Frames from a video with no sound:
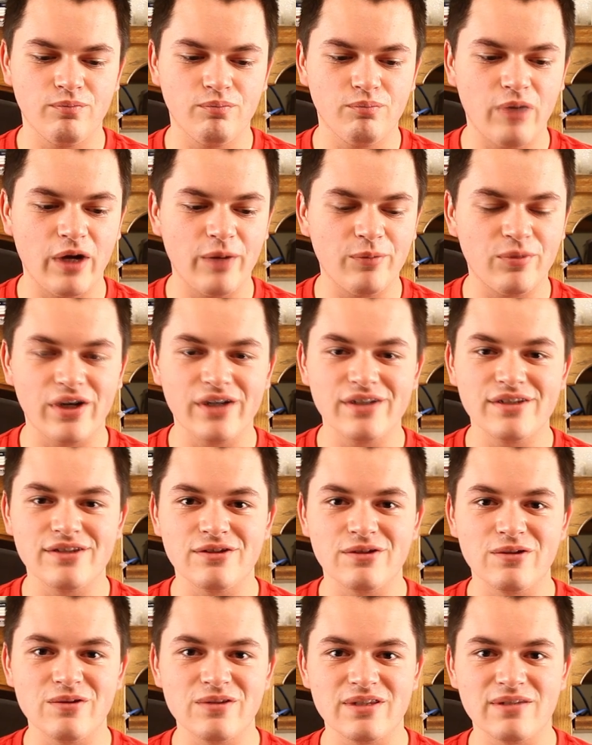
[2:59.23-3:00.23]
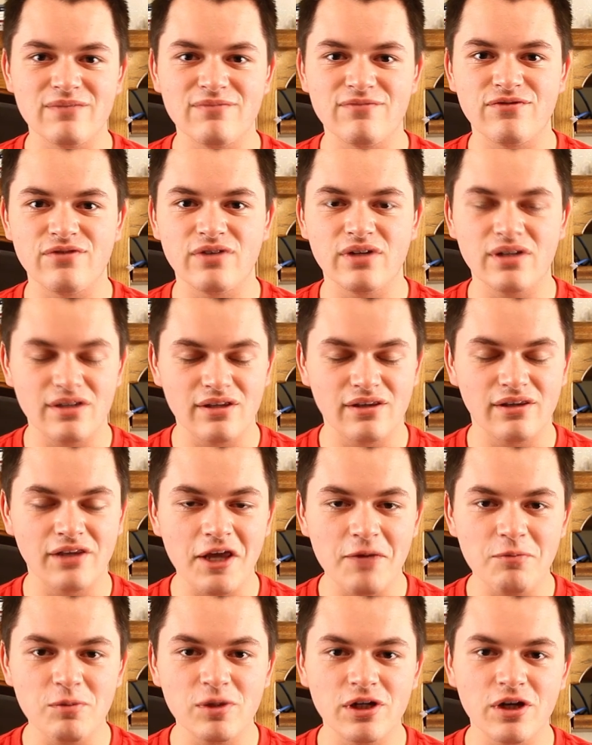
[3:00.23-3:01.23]
my prices don't seem fit,
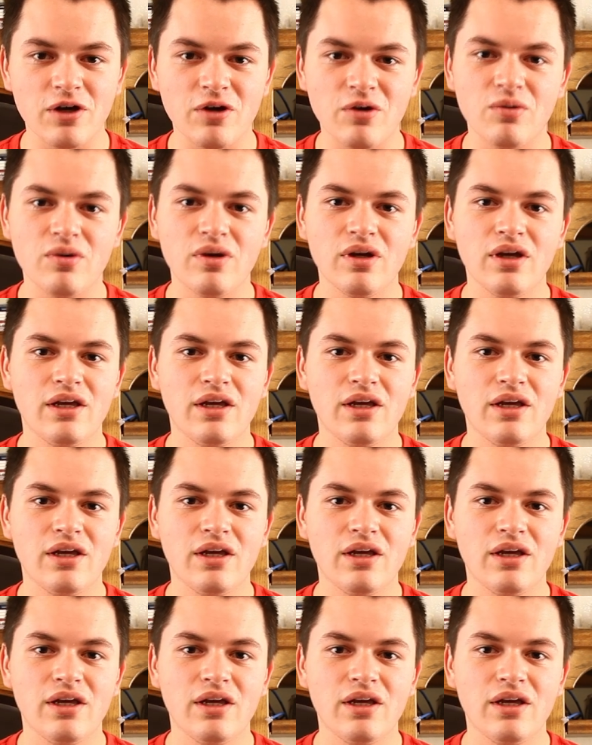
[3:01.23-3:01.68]
let me know.